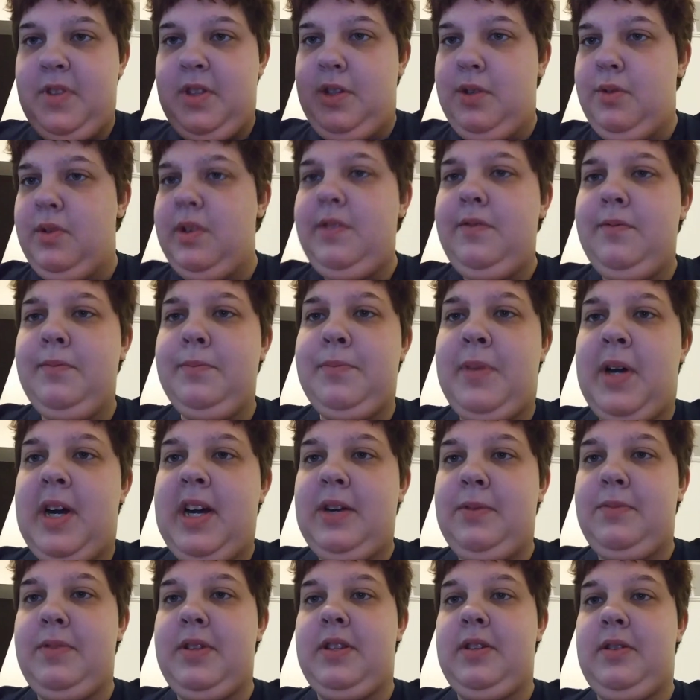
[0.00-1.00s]
Don't even
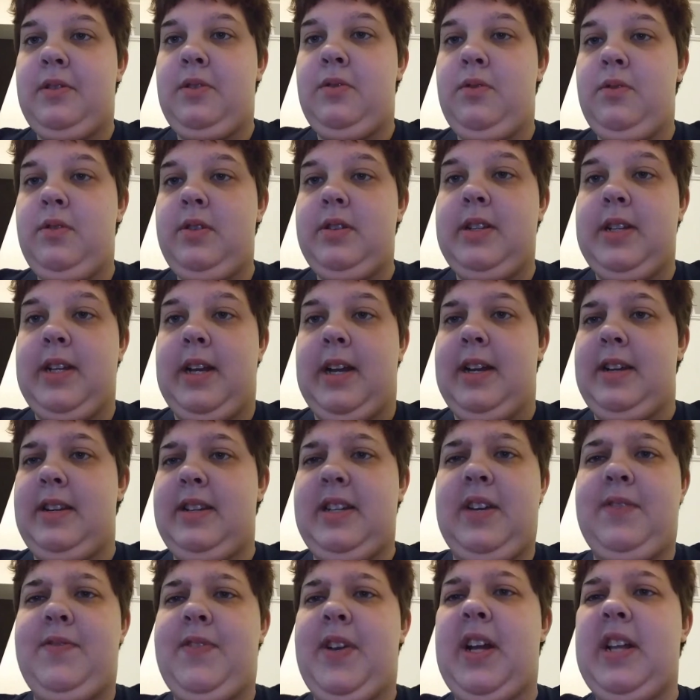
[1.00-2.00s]
bind with the
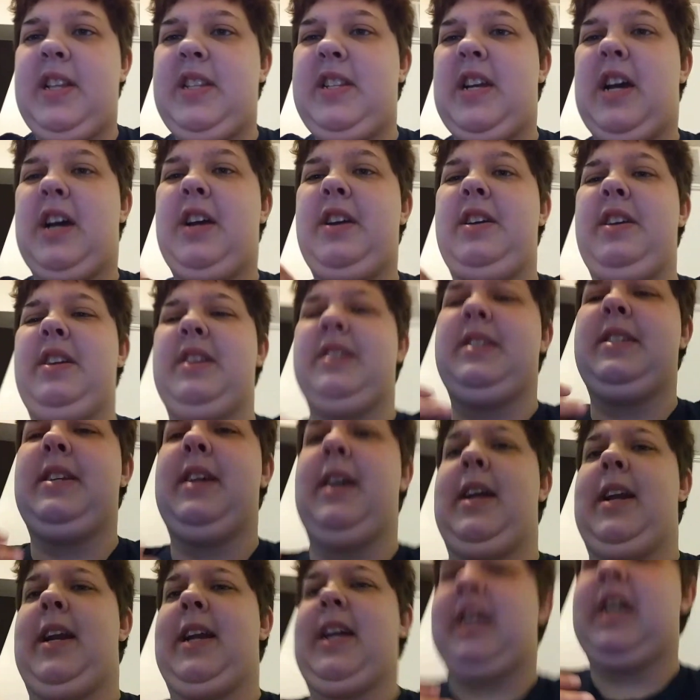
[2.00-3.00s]
corset, if that's how you
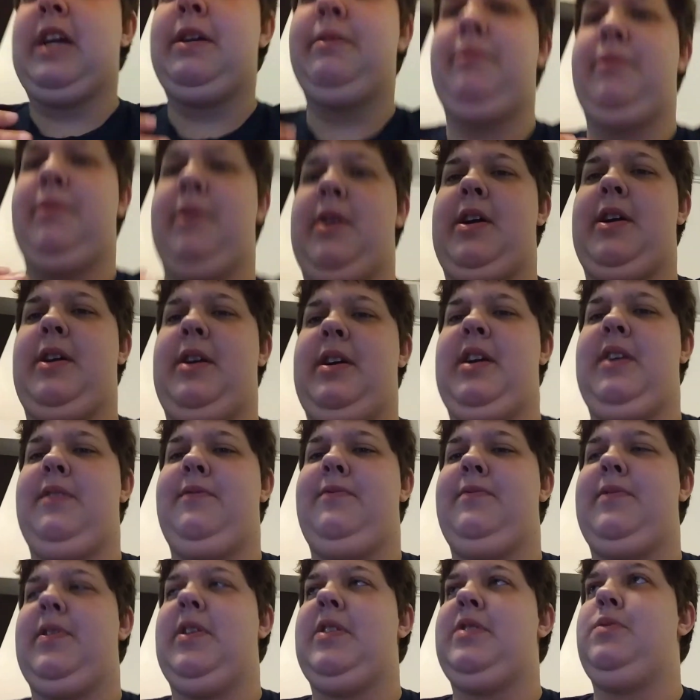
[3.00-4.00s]
say it. I can't remember how,
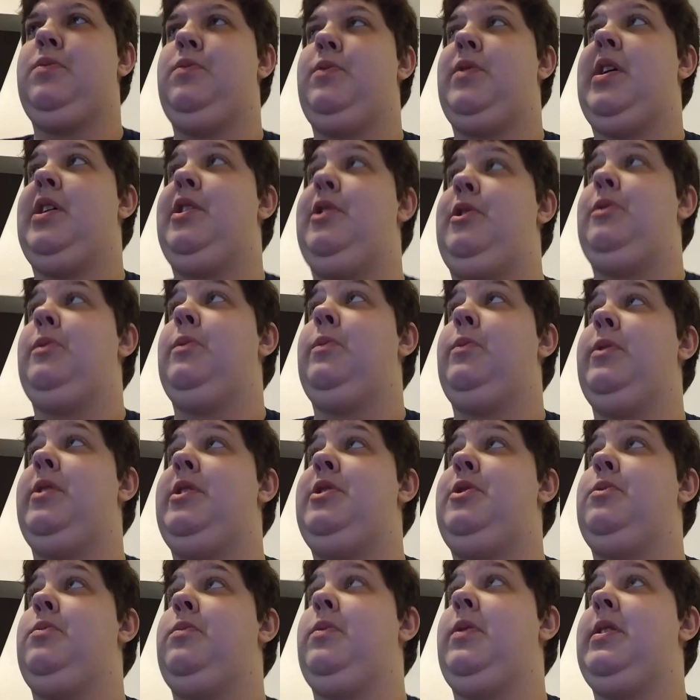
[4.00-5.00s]
if that's why you,
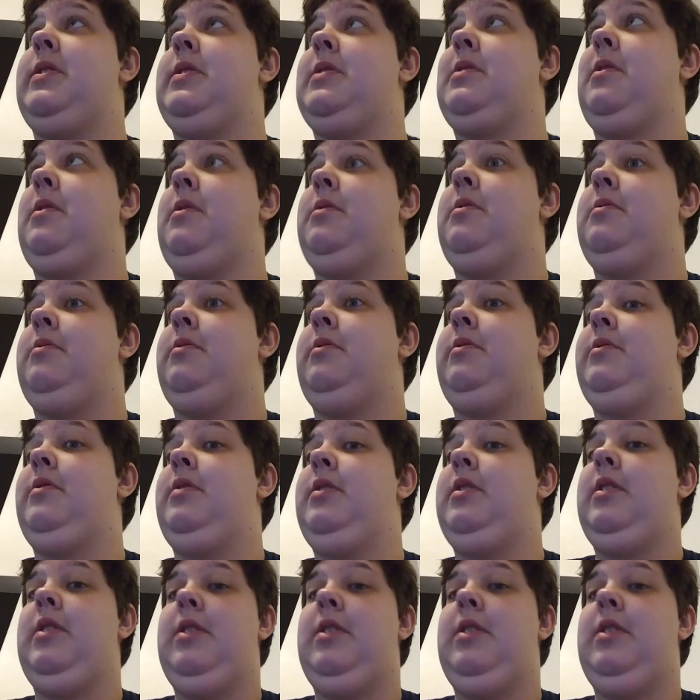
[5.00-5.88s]
what you, called.